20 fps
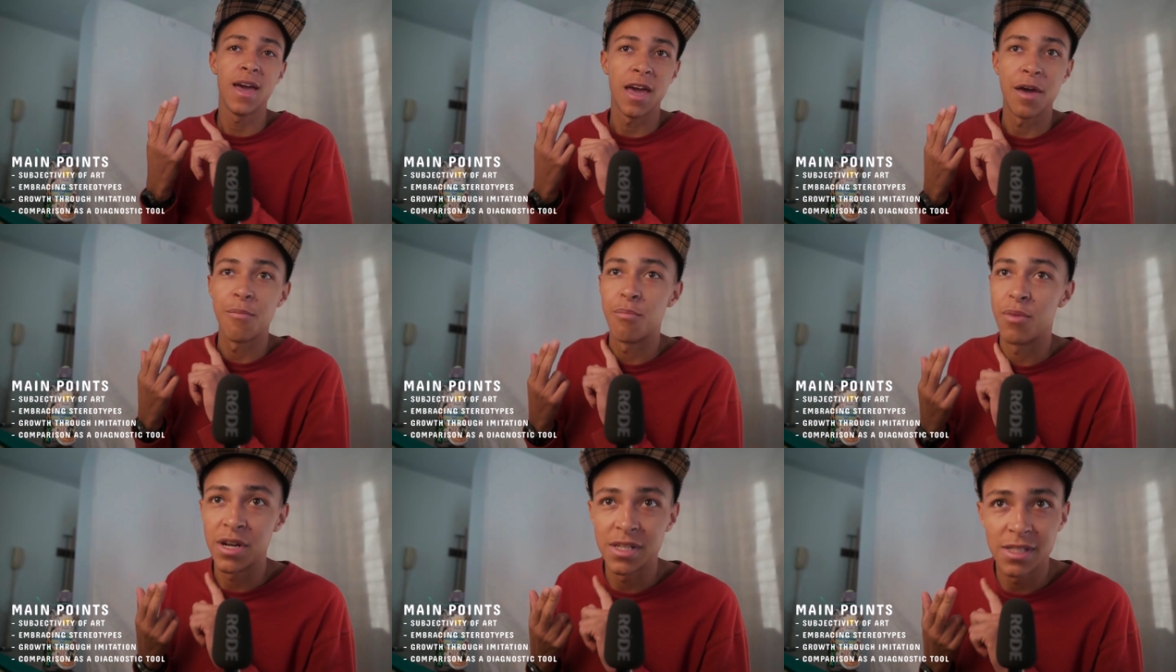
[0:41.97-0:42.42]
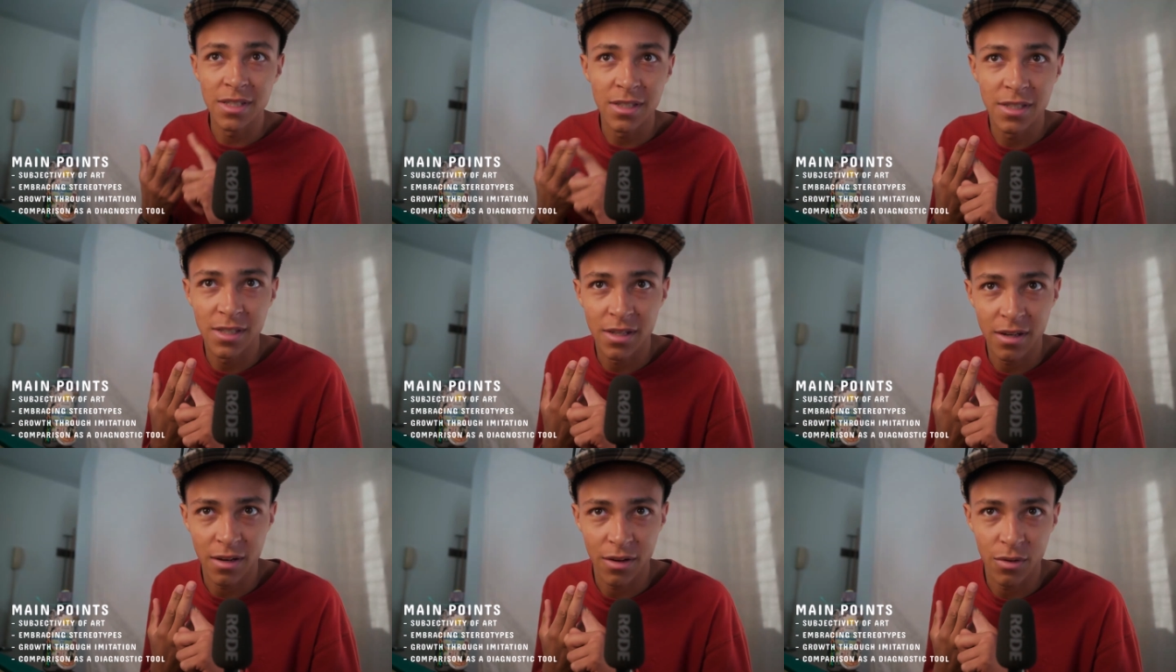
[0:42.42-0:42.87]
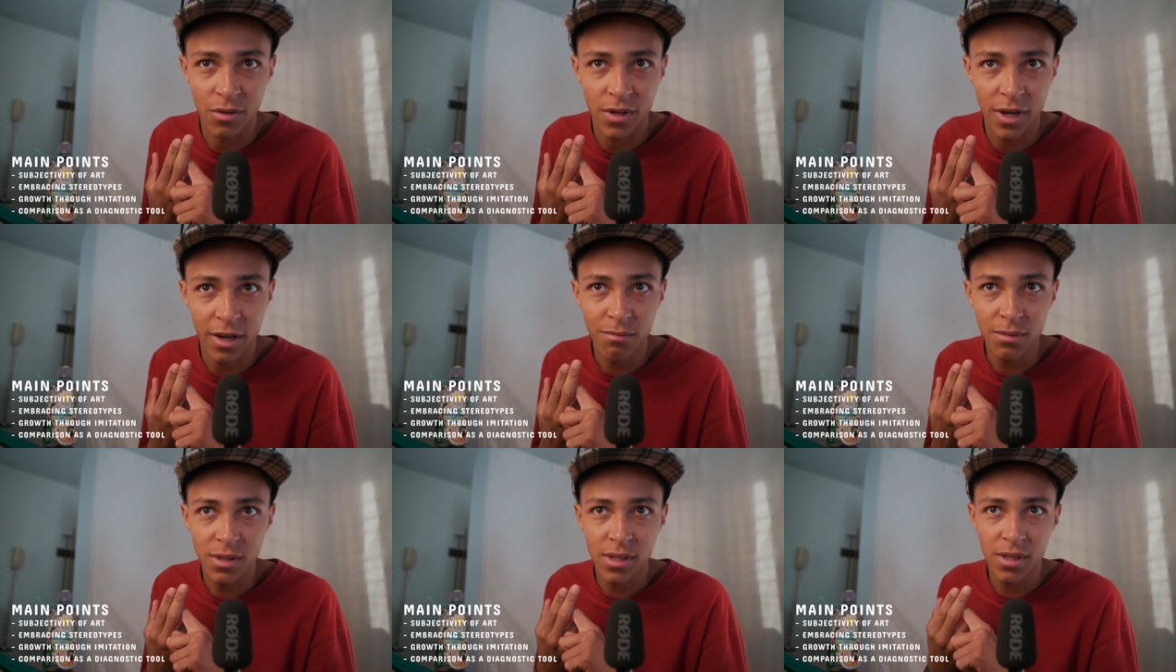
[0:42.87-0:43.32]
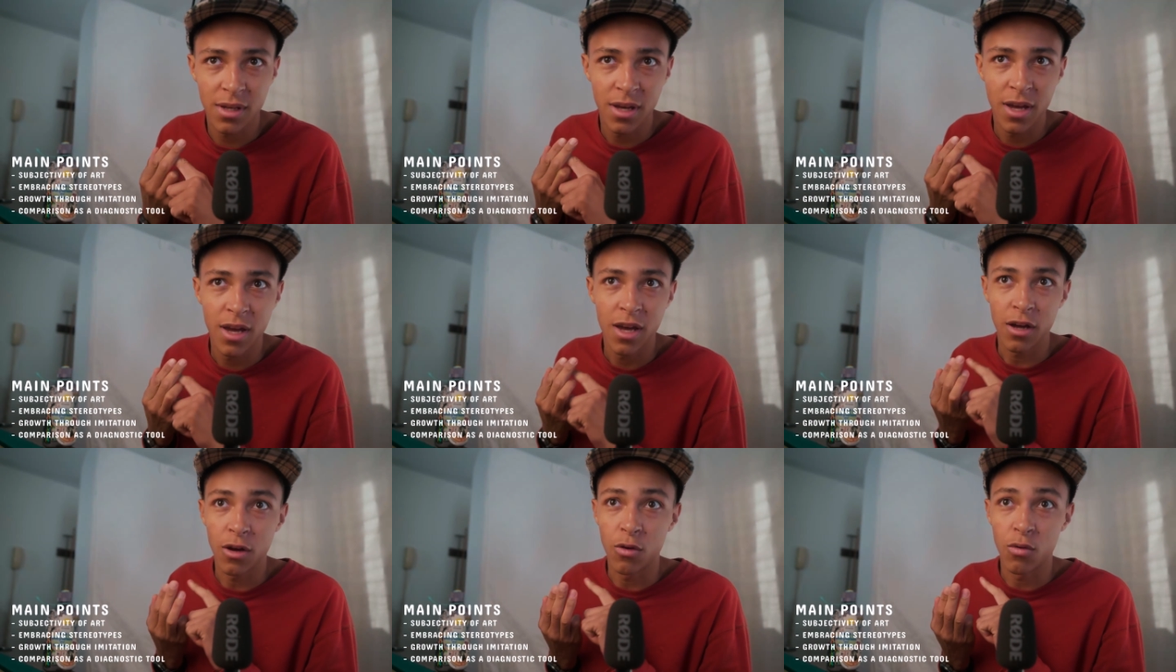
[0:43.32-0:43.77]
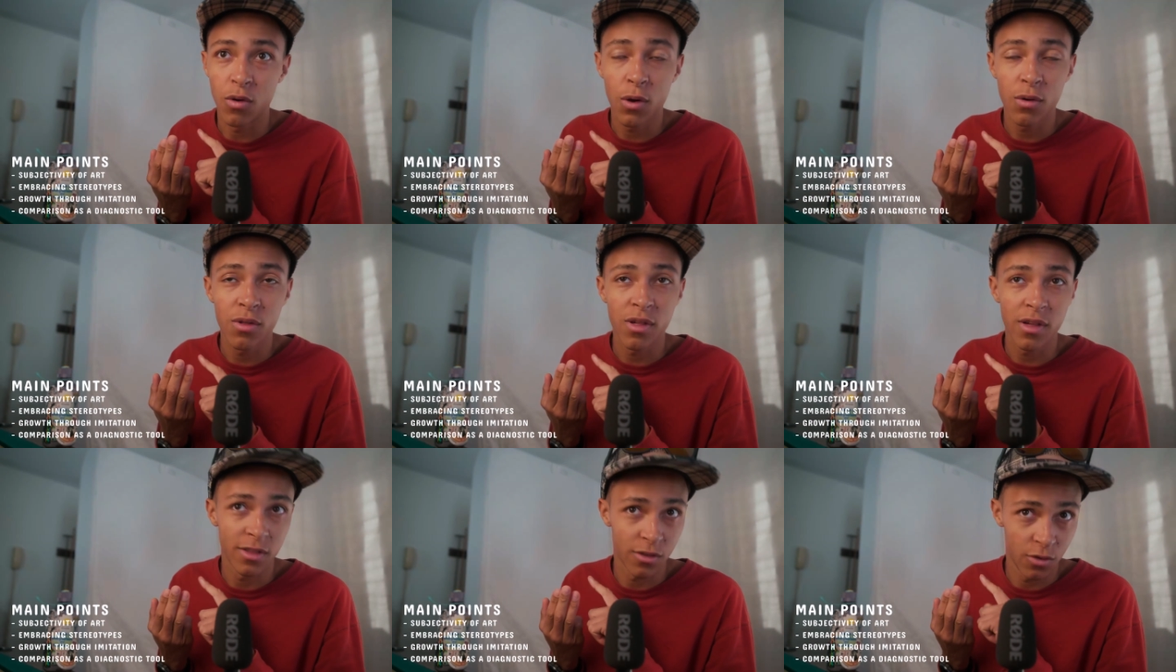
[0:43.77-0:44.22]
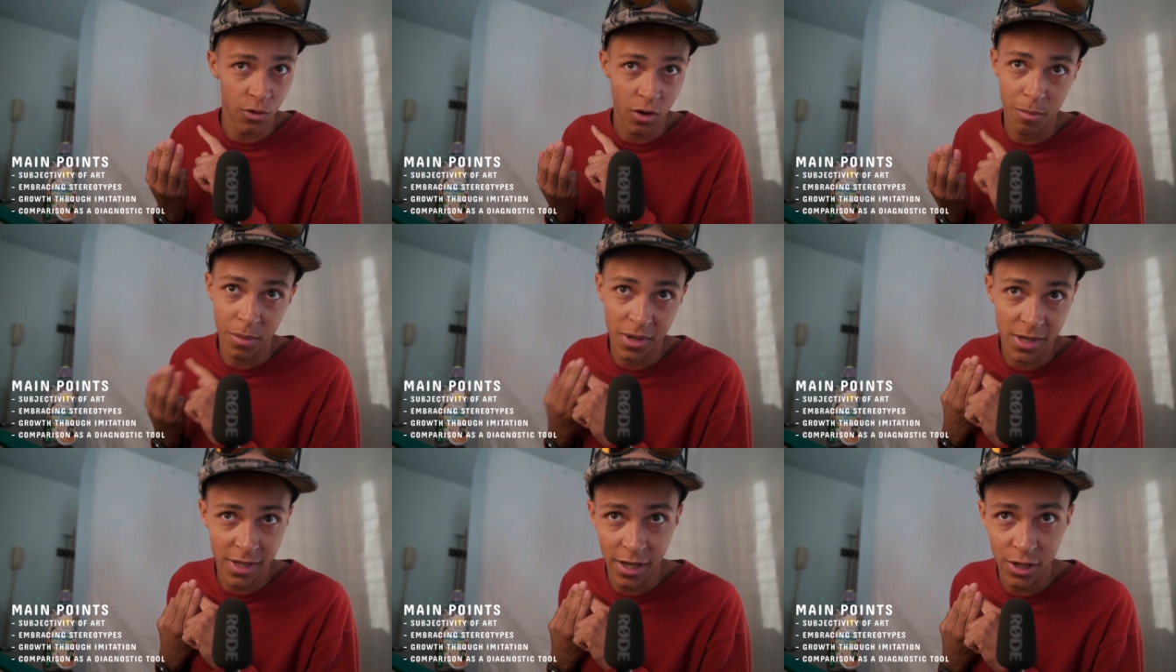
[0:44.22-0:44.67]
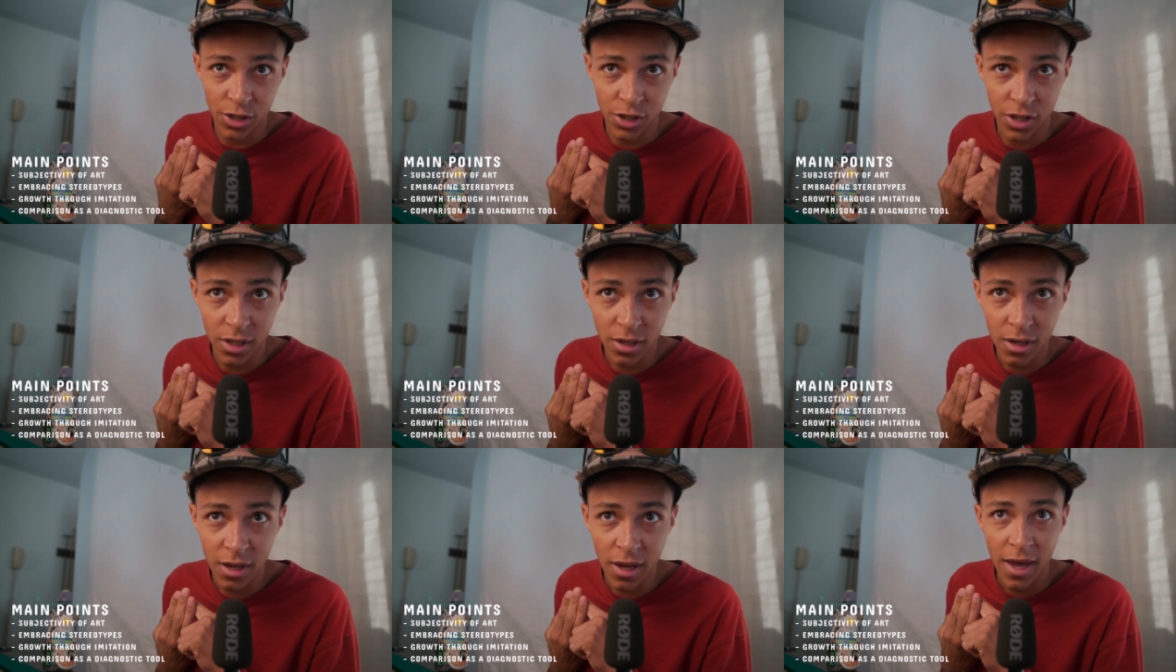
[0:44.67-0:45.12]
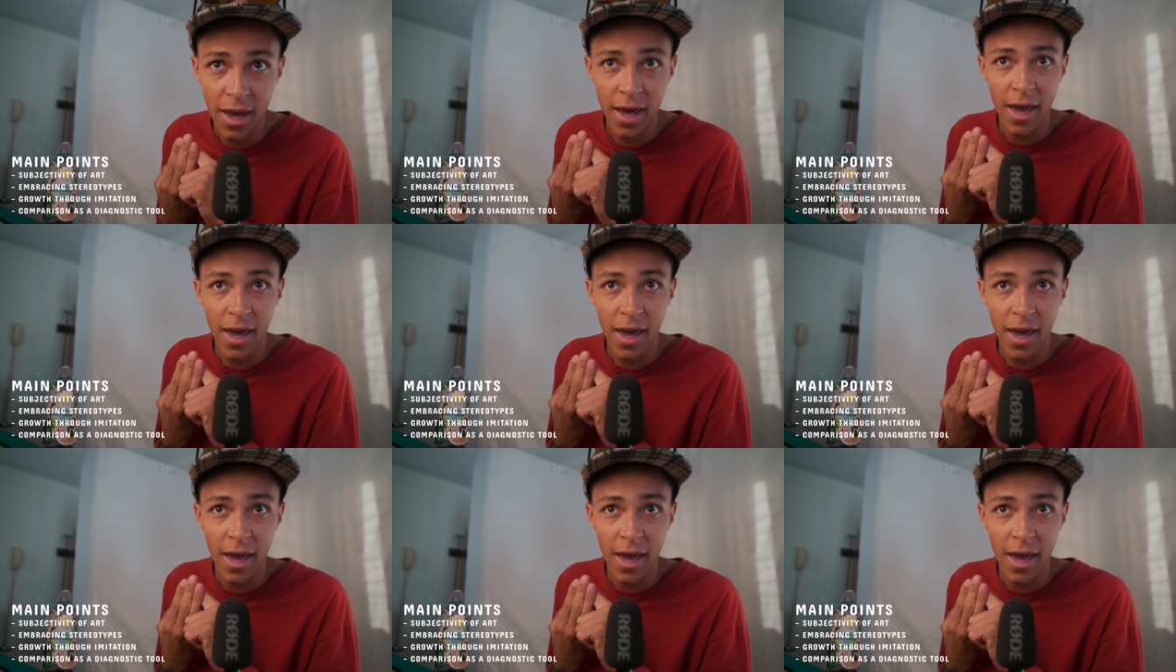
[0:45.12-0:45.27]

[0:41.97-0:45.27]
Embracing stereotypes, growth through imitation,